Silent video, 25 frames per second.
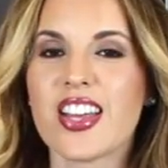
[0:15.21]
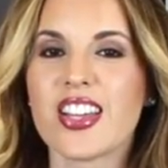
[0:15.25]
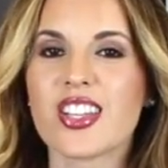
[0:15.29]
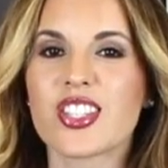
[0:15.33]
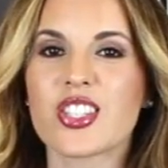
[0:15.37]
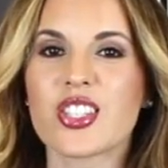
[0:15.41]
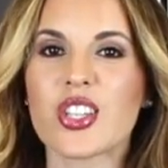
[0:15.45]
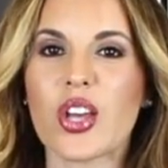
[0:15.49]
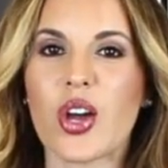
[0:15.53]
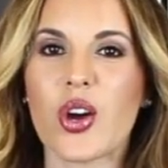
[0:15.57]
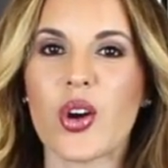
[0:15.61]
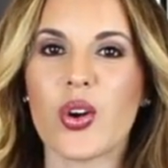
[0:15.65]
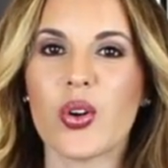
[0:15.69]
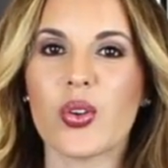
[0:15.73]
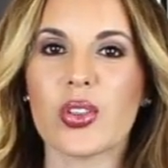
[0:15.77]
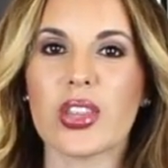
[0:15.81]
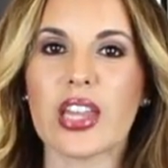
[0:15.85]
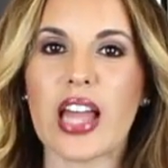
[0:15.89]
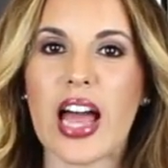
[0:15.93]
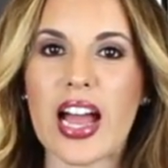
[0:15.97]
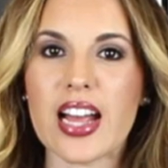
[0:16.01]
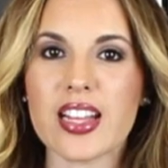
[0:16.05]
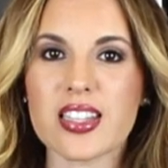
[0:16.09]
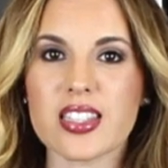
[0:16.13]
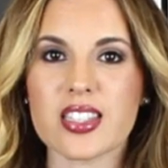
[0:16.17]
So
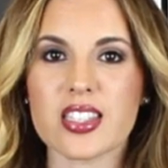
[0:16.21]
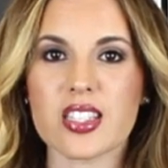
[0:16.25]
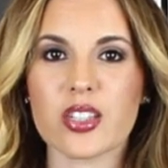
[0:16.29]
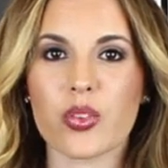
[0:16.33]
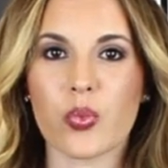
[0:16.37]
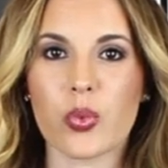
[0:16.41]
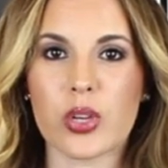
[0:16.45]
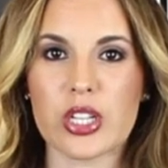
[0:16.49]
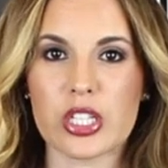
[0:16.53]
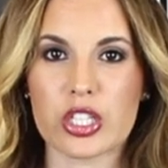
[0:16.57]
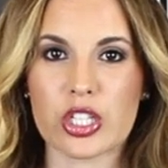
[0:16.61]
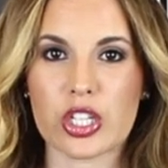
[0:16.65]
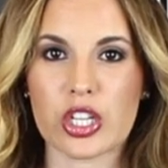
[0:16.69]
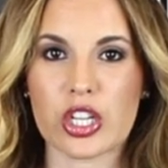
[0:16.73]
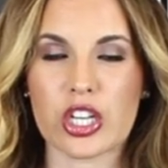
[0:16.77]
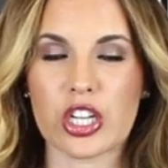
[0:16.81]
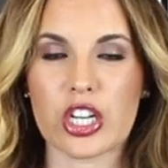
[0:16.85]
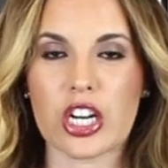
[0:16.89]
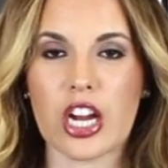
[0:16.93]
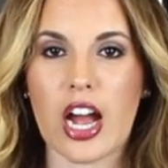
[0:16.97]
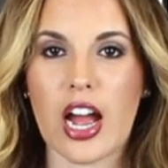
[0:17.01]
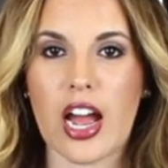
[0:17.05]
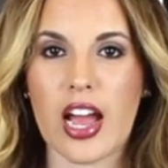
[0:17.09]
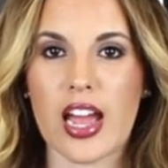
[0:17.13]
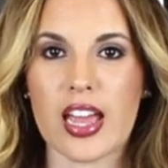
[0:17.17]
last
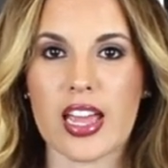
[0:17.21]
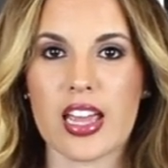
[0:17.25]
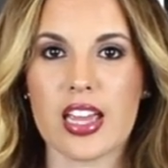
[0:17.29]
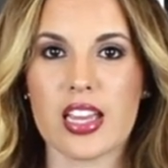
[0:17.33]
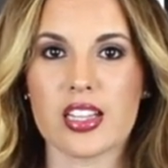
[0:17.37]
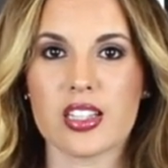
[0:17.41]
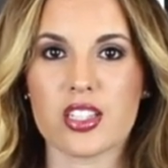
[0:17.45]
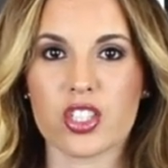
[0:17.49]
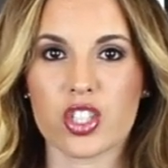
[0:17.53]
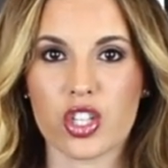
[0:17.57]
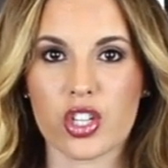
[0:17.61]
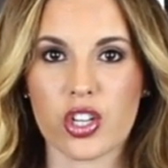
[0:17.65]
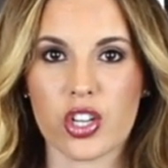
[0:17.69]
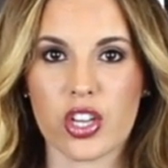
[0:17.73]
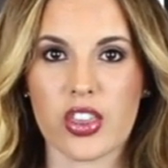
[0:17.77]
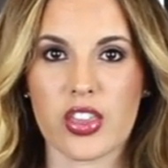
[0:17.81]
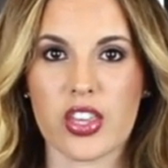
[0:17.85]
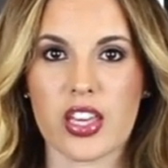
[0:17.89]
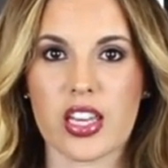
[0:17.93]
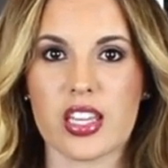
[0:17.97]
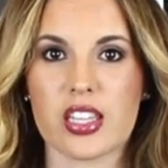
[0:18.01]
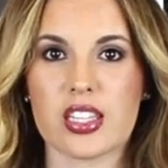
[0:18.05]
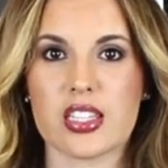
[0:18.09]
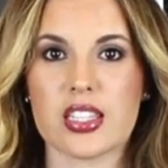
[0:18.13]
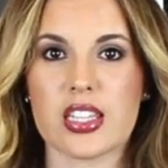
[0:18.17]
winter I took
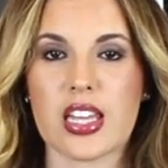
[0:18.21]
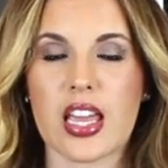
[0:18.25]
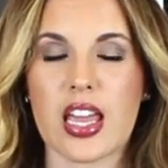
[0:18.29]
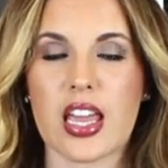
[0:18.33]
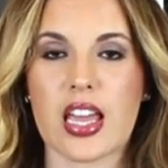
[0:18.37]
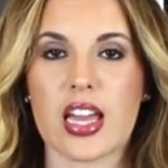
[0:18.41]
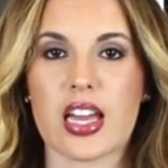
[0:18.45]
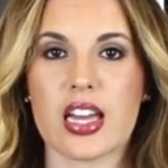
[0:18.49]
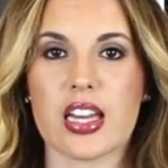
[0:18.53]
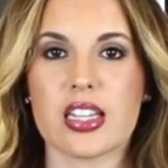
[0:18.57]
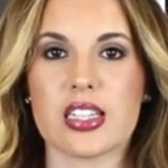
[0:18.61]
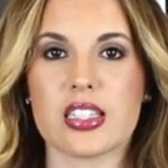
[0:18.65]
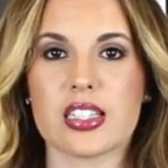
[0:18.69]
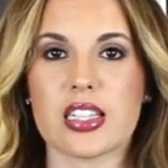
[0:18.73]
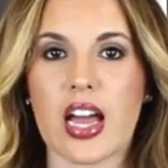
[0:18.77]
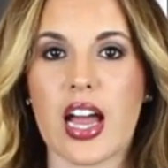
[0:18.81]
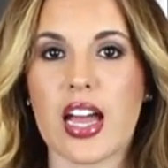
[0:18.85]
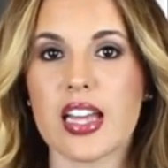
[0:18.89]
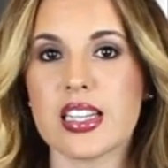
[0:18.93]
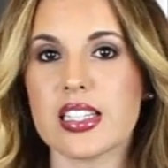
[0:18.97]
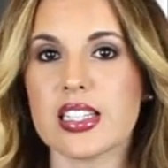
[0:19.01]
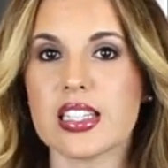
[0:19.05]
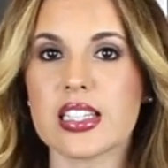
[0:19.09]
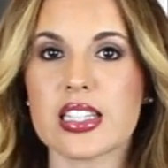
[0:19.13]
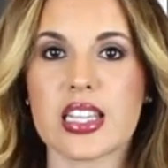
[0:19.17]
this and
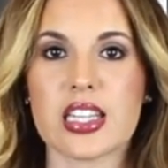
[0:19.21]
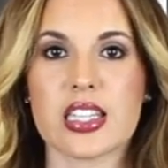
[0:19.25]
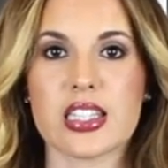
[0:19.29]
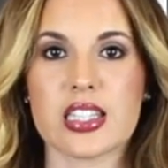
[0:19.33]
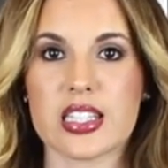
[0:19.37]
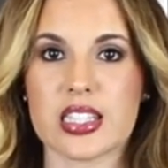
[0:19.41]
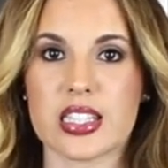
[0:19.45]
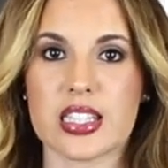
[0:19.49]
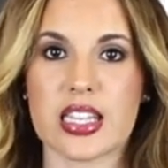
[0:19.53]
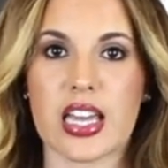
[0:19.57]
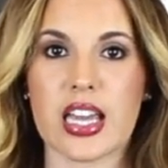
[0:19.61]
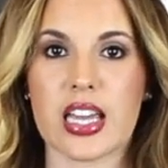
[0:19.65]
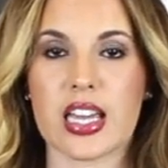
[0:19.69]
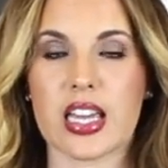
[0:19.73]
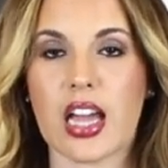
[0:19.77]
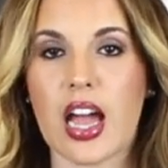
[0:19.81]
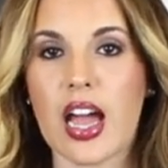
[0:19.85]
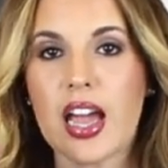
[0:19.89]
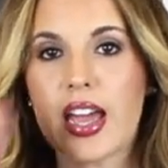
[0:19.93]
I didn't get sick.